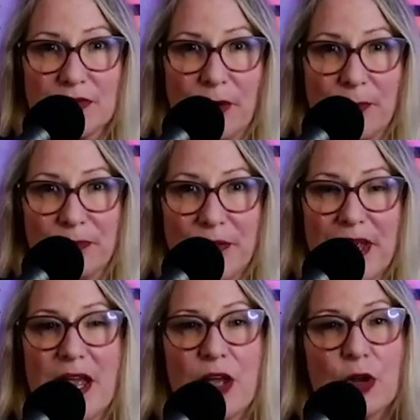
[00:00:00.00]
from.
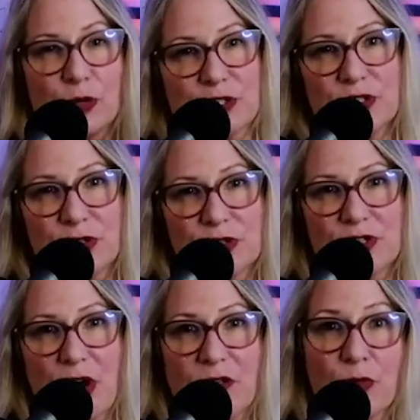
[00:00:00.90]
Crystals
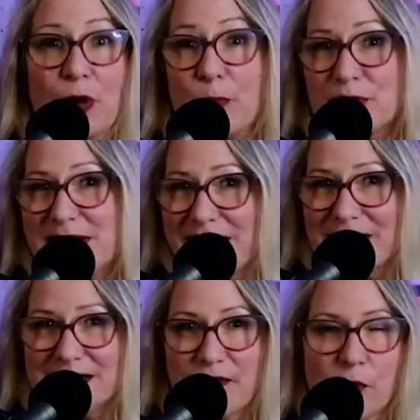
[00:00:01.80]
are the
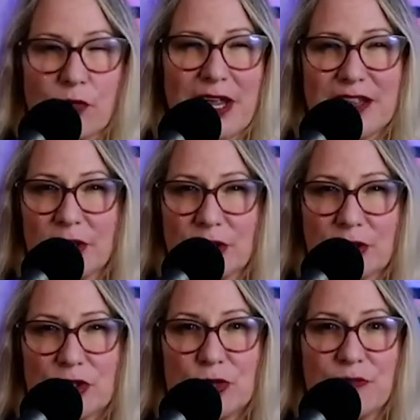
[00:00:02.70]
representative. They're like the little
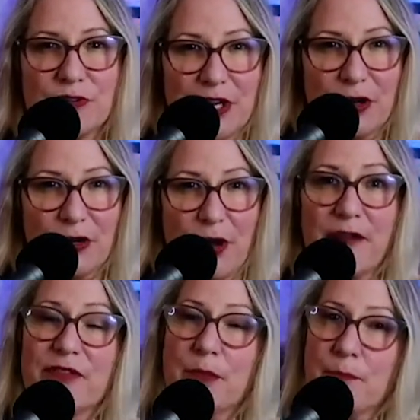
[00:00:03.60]
souvenir
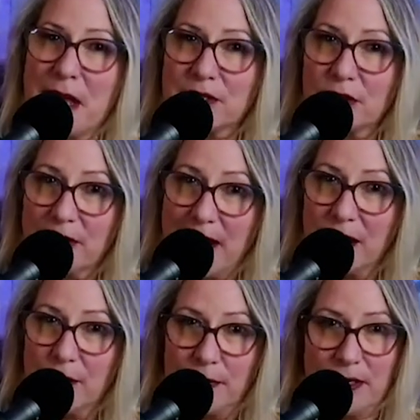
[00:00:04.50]
of the metal
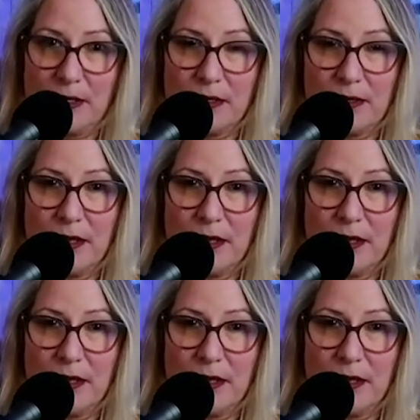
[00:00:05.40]
element.